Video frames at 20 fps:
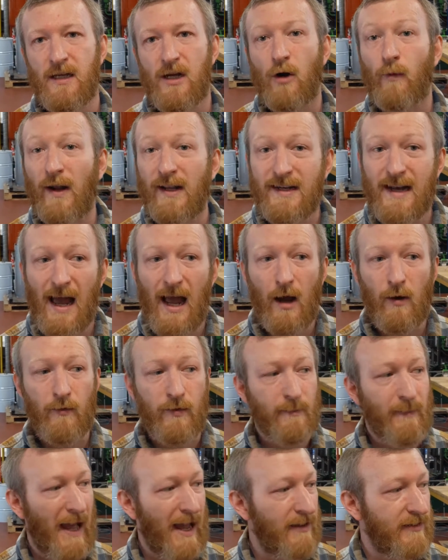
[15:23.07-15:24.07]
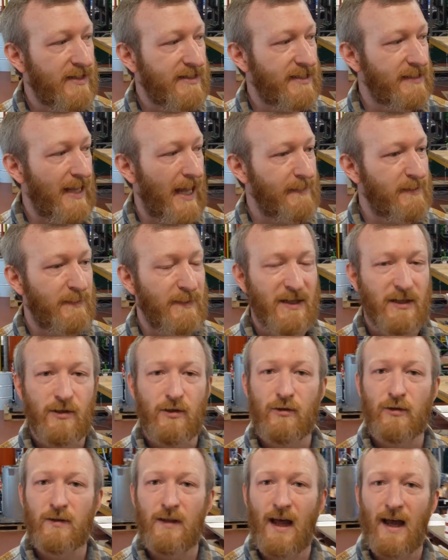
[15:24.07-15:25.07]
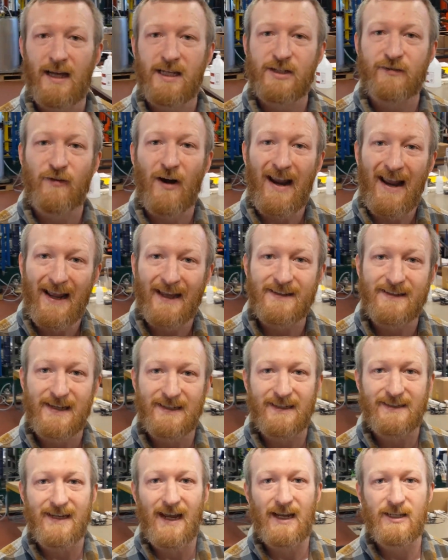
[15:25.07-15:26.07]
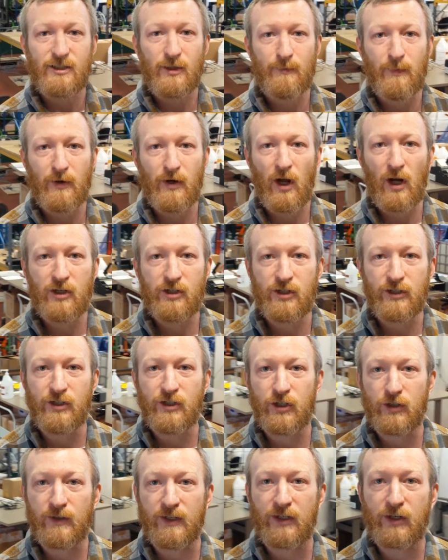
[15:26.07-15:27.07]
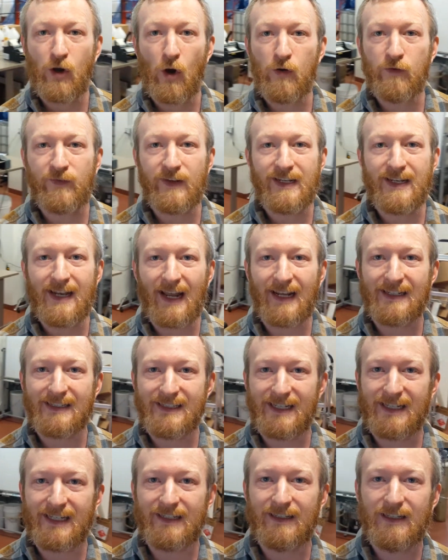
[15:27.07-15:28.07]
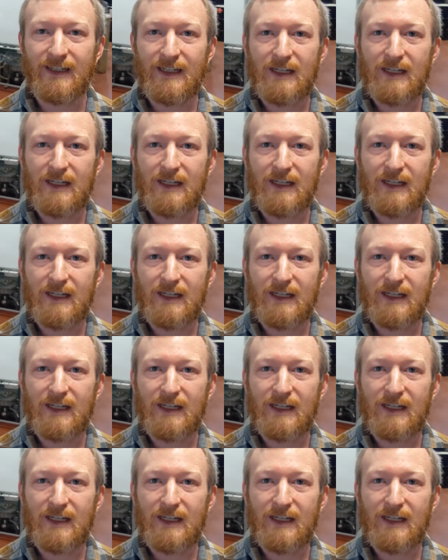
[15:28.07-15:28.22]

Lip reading: Right now, the biodiesel lab is being utilized for hand sanitizer production during COVID-19.